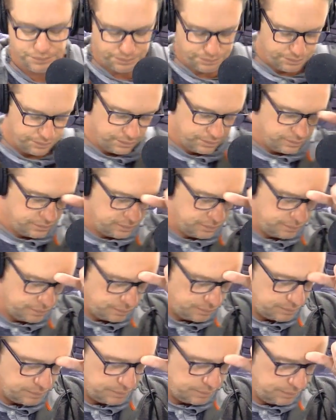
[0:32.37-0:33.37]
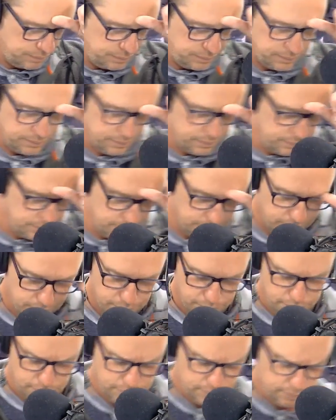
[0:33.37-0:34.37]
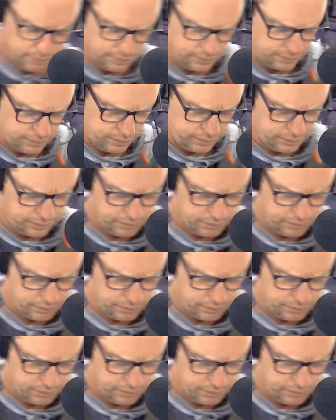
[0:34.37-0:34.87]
(silence)